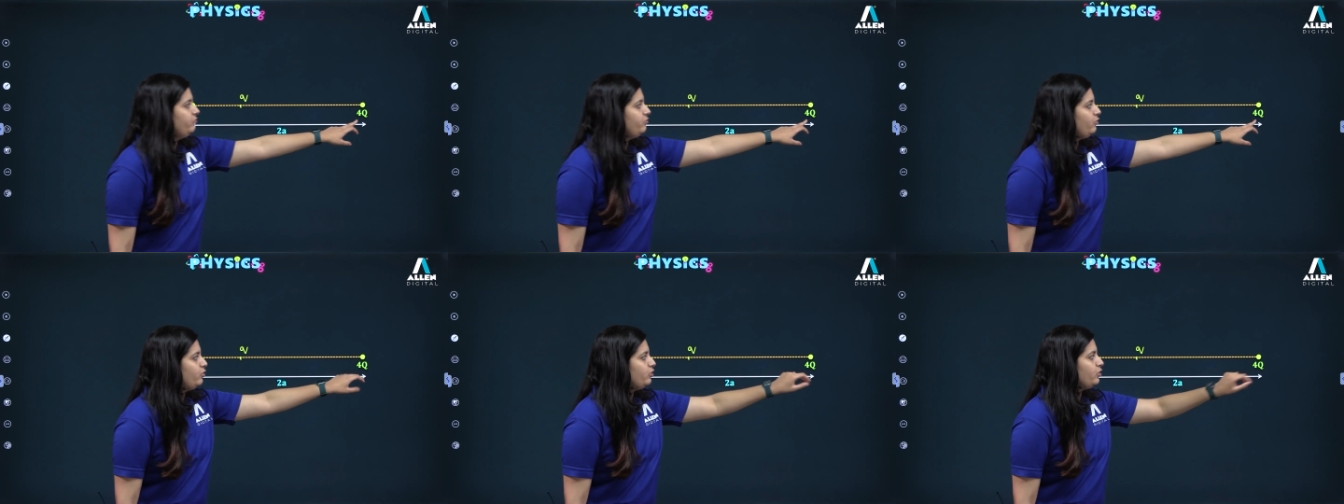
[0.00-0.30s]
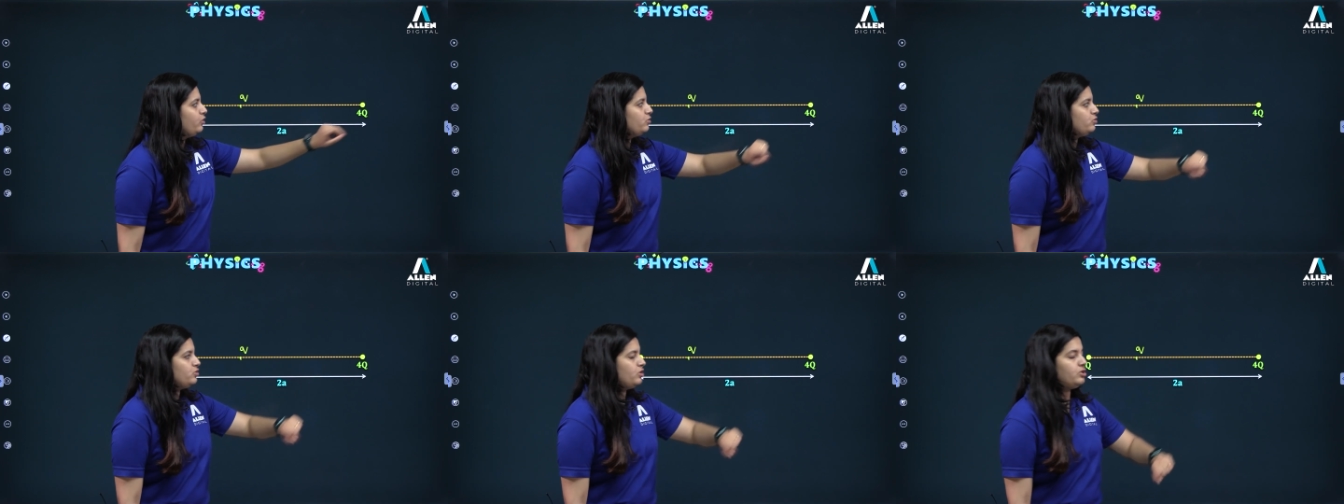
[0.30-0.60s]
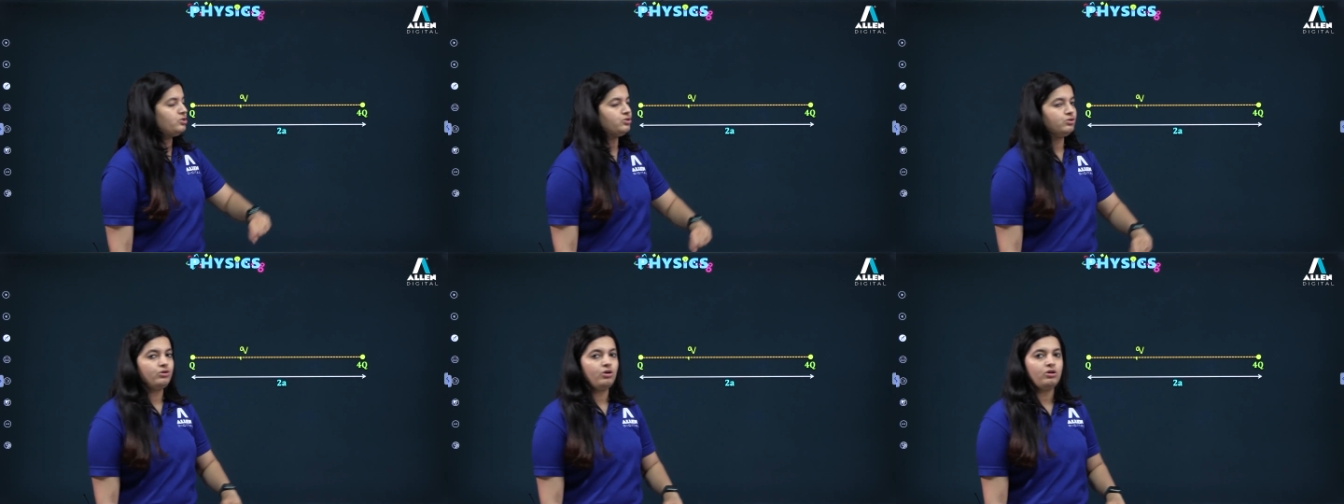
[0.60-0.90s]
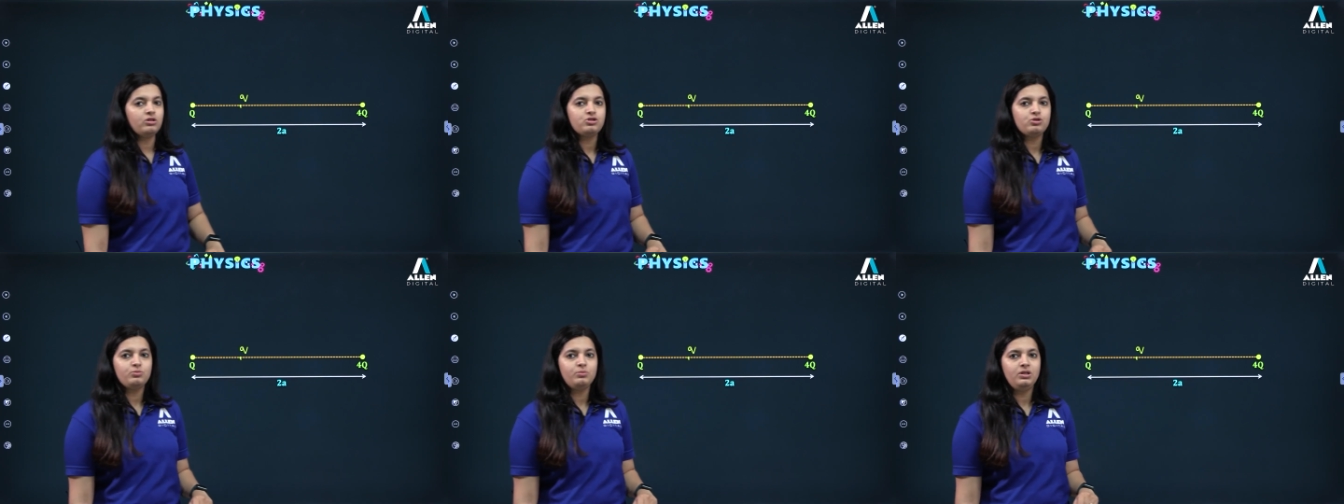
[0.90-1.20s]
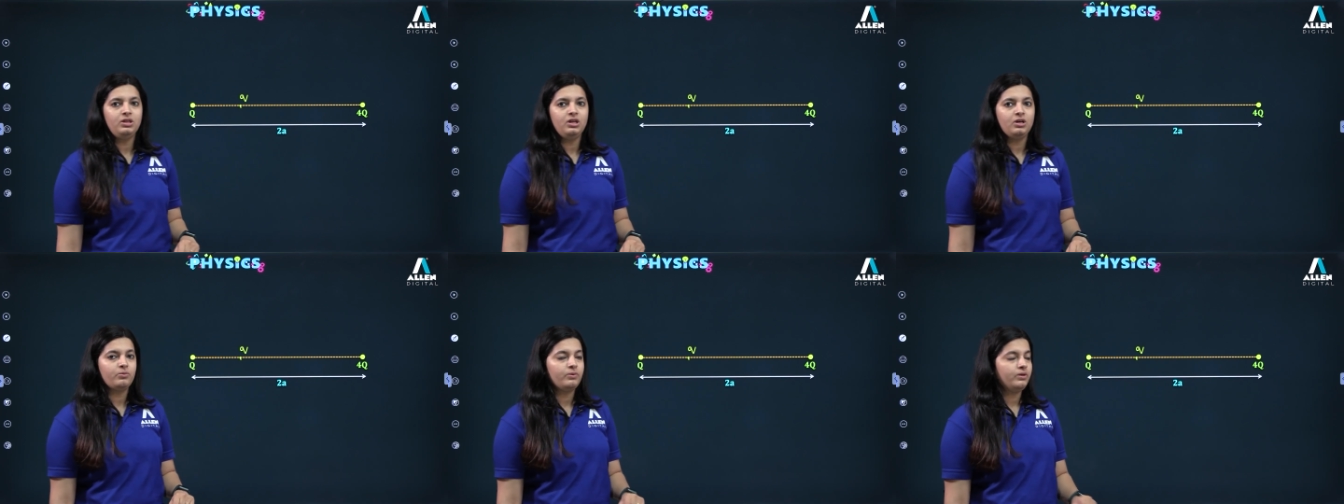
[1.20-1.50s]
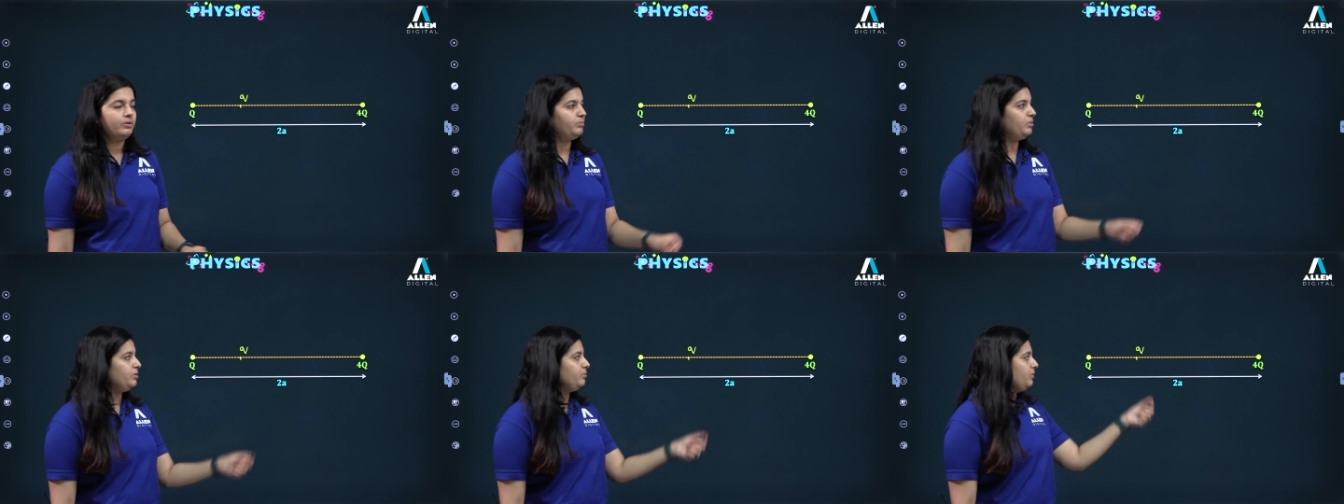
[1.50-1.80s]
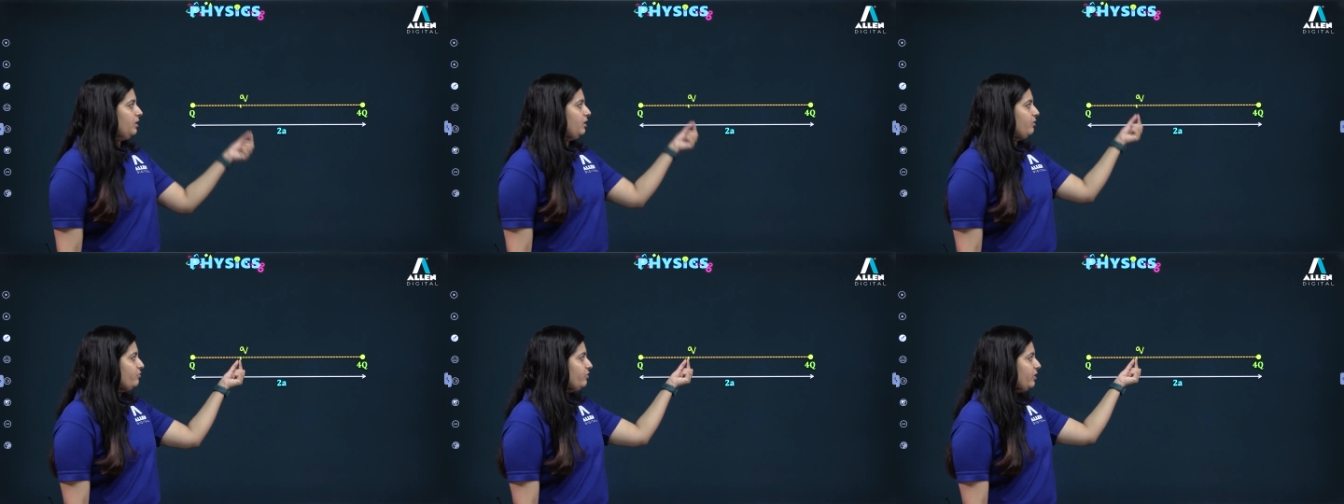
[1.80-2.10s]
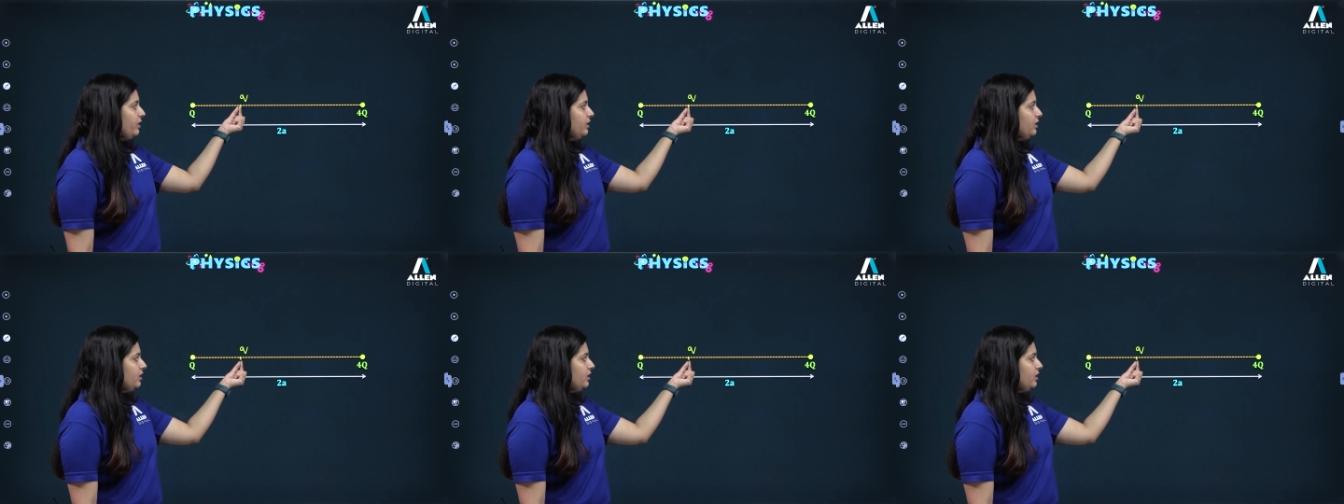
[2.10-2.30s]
4Q charge should also be in equilibrium if I